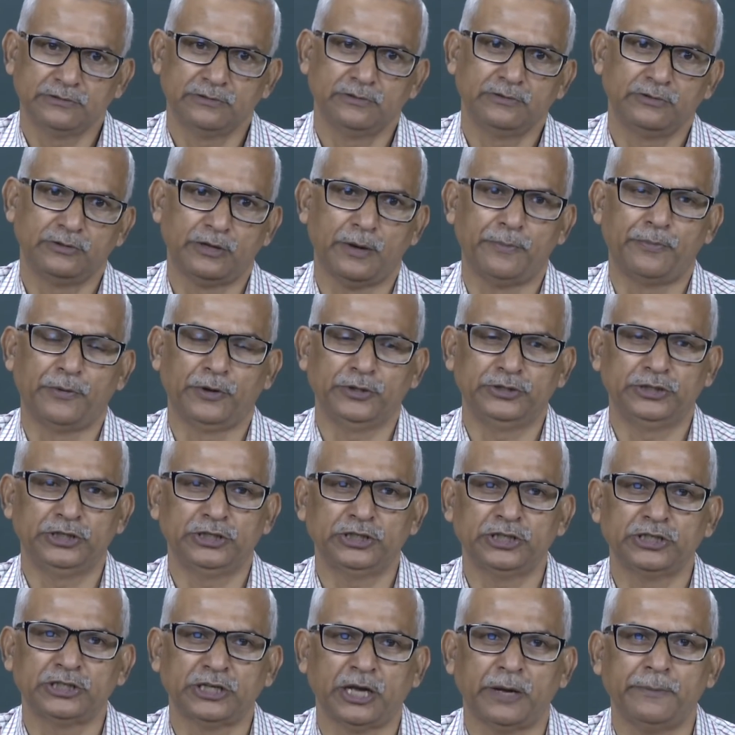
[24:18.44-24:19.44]
the
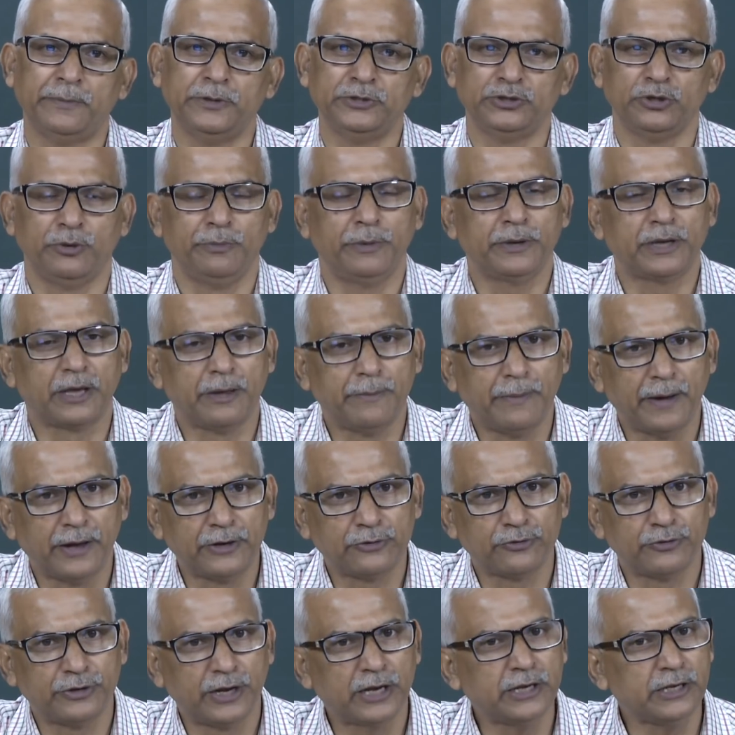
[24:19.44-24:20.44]
processor service will be given
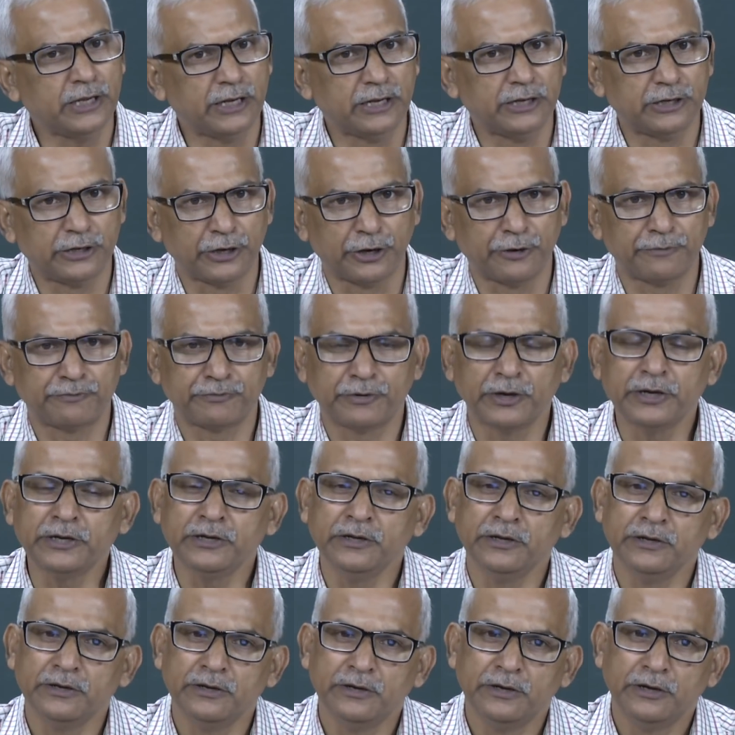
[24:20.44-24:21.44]
to that interrupted
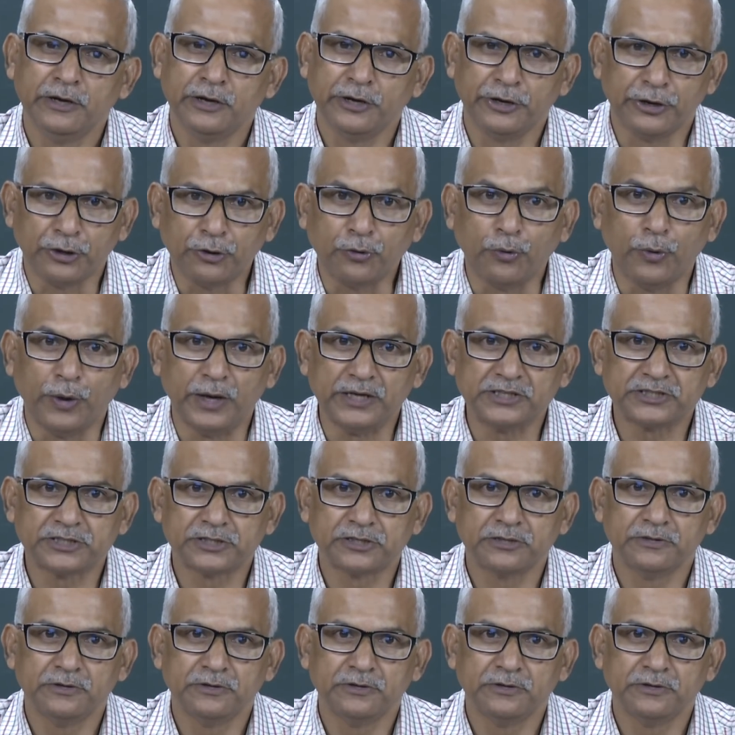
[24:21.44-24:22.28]
request.